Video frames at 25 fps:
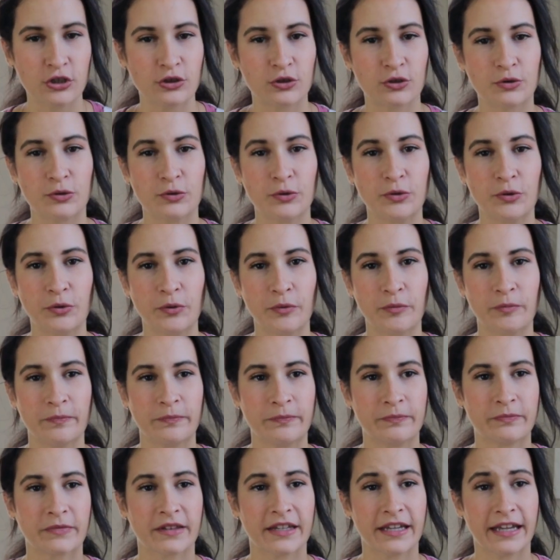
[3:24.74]
2
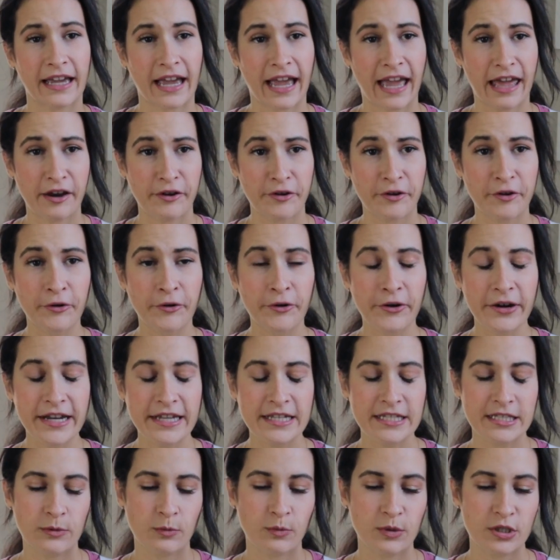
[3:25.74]

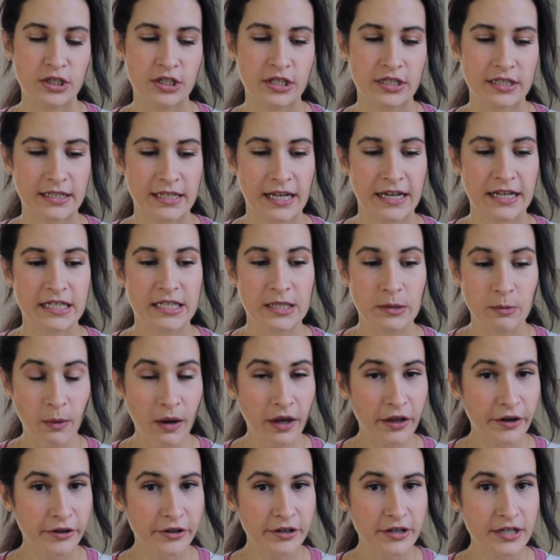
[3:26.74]
categories, which is like
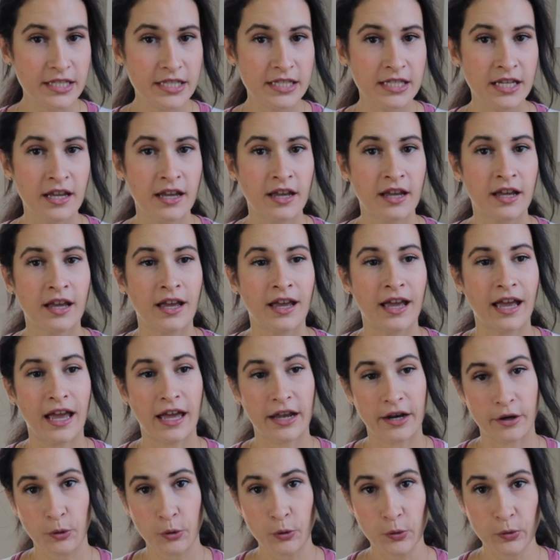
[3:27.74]
sweaters
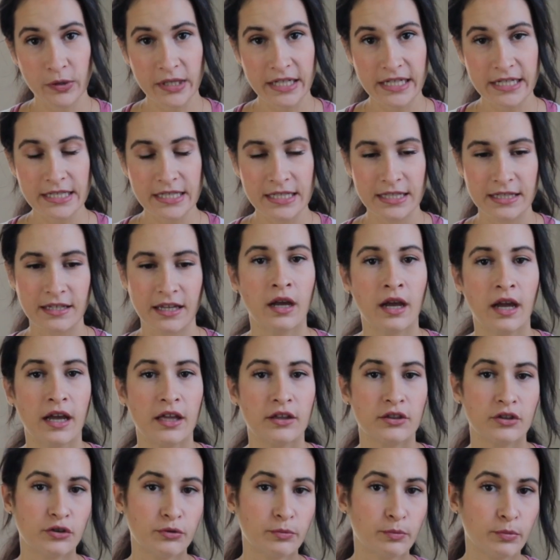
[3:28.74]
and hoodies,
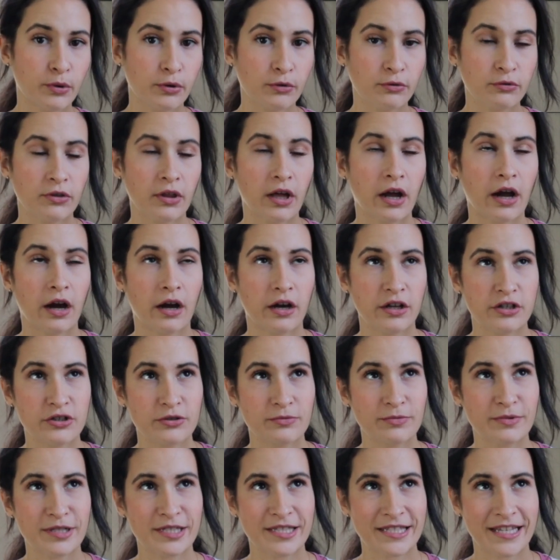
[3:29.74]
and they're both
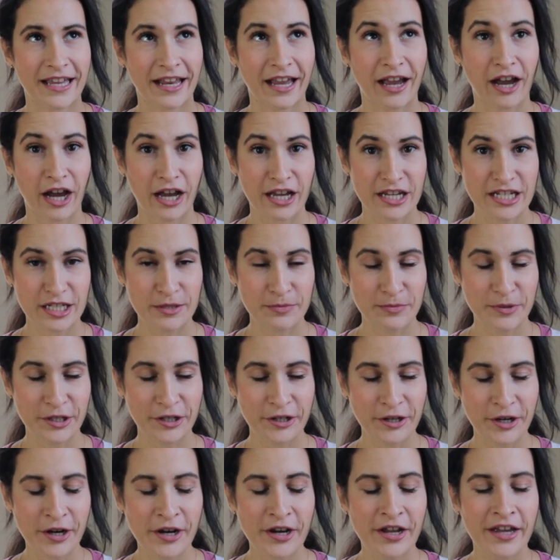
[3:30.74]
100%
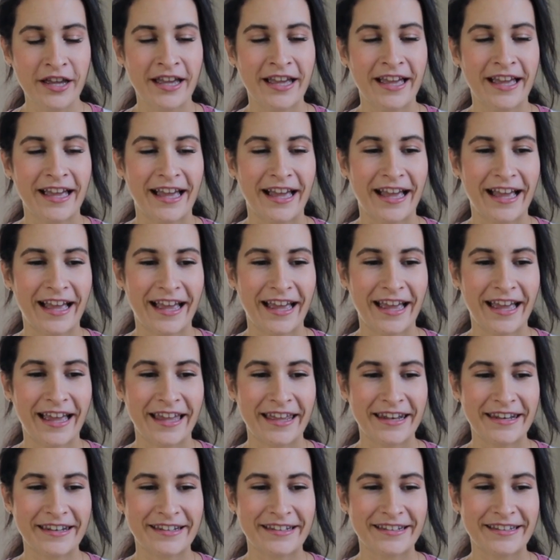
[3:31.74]
cashmere.
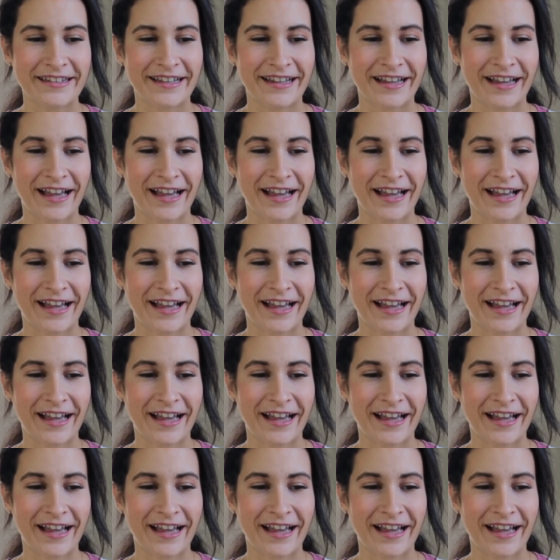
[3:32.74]
And